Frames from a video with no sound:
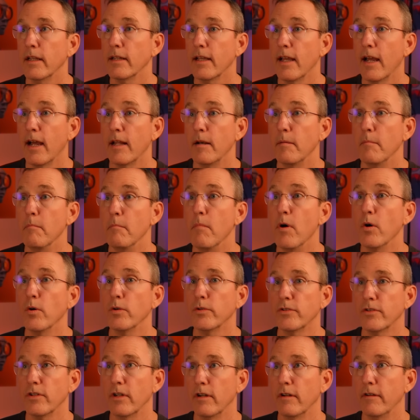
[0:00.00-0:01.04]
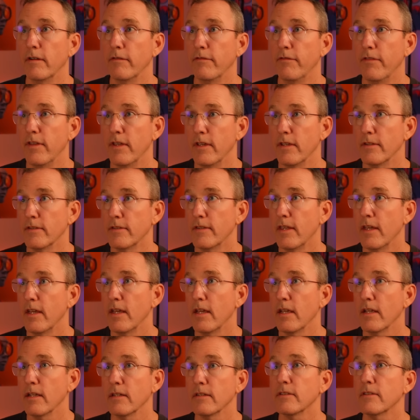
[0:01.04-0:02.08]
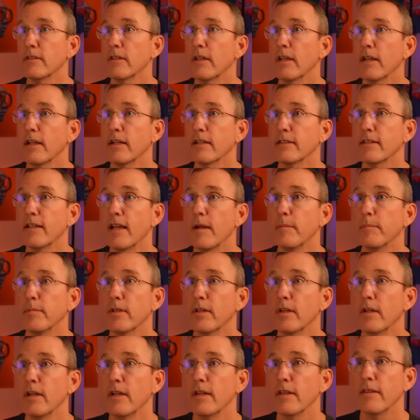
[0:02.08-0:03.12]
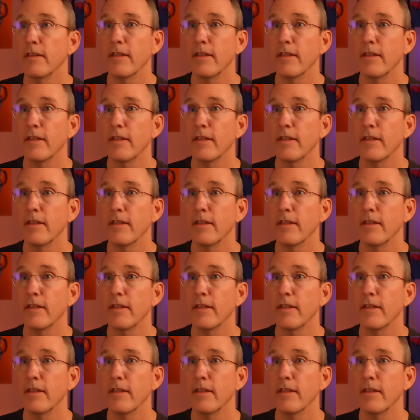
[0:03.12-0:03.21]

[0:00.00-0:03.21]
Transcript: it got most of these things except